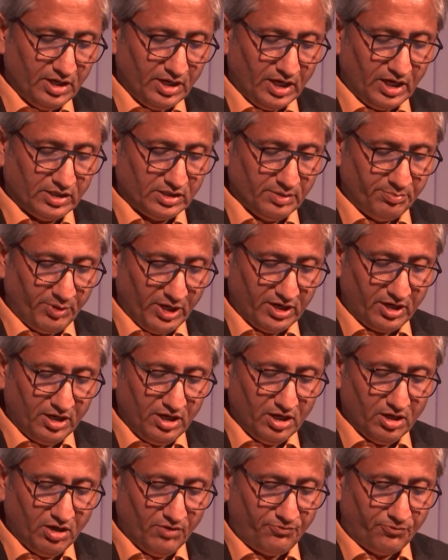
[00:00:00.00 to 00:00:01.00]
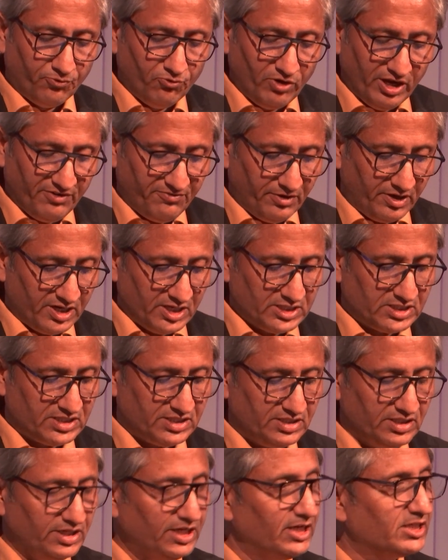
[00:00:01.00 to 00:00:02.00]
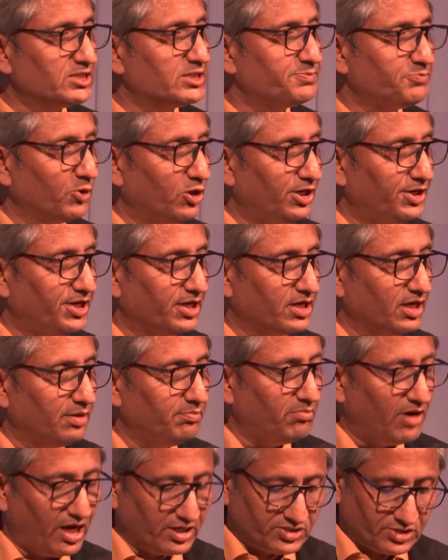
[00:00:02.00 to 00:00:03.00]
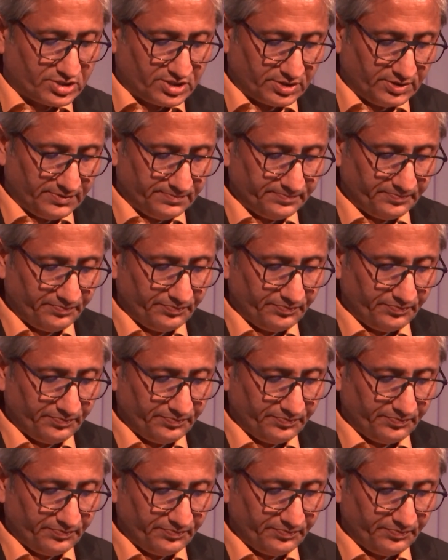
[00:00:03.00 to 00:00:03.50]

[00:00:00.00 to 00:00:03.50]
at the beckoning of whoever is its political master.